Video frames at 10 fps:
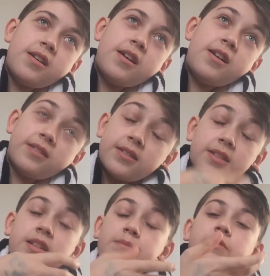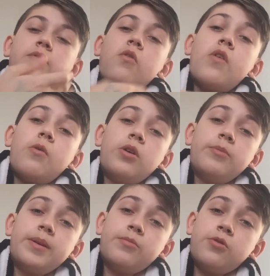And as I said before, there
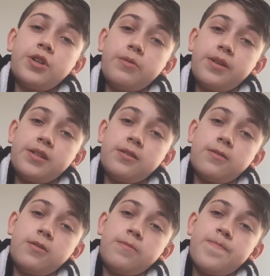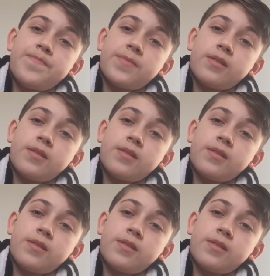will be more Q&As to come.